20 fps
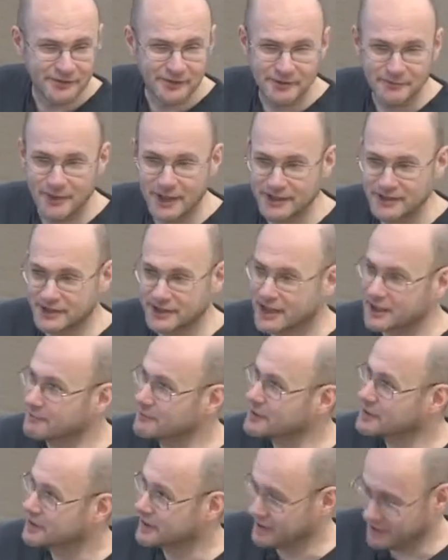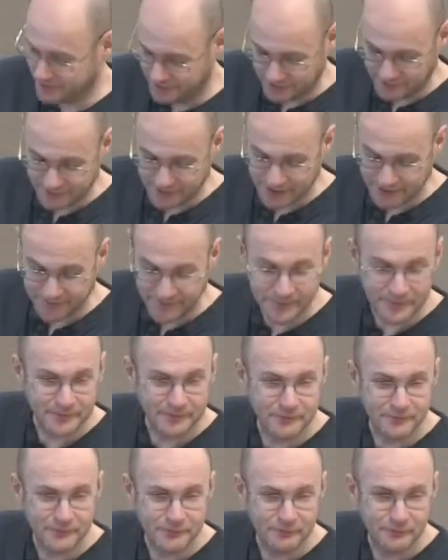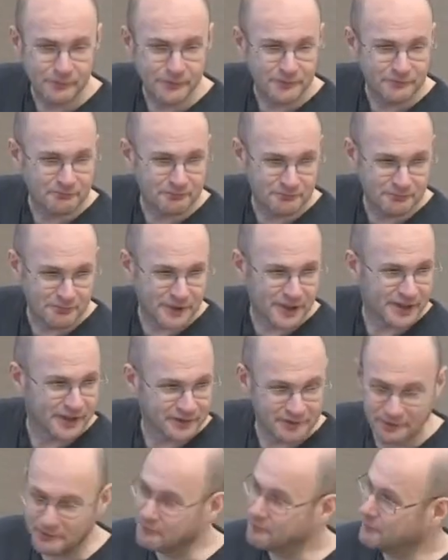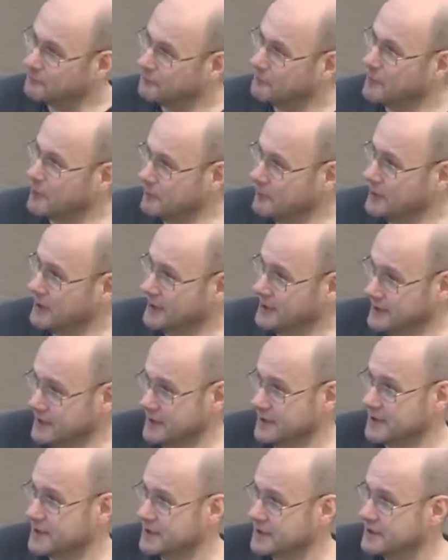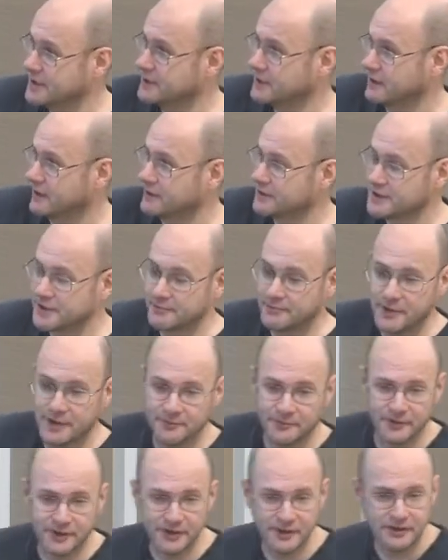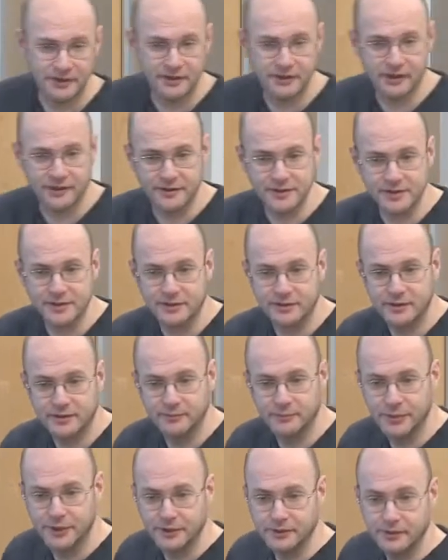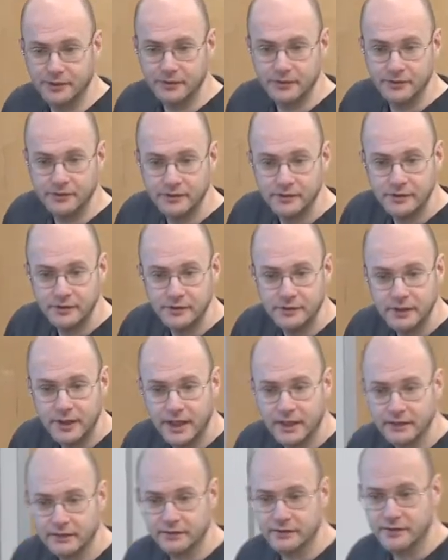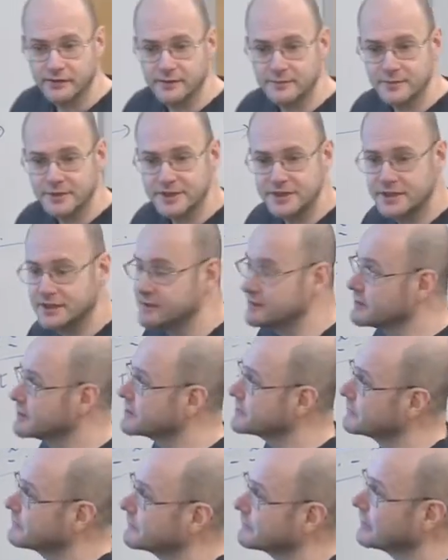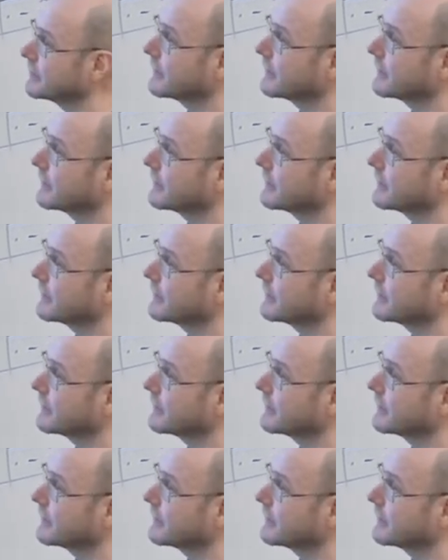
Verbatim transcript: imagine how much data you have, but what we need is constant memory, constant compute algorithms to do this sort of thing.